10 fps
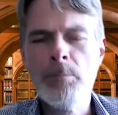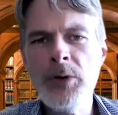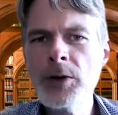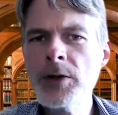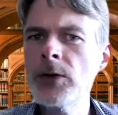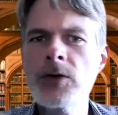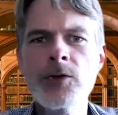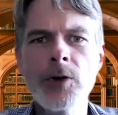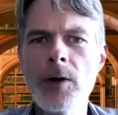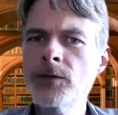beautiful,
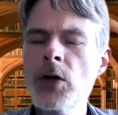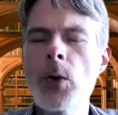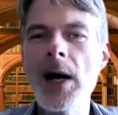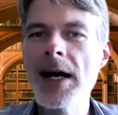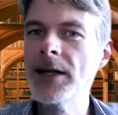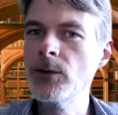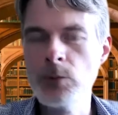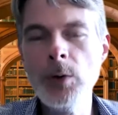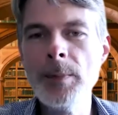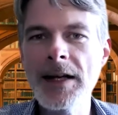soft, quiet
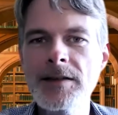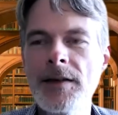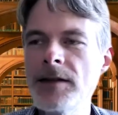romance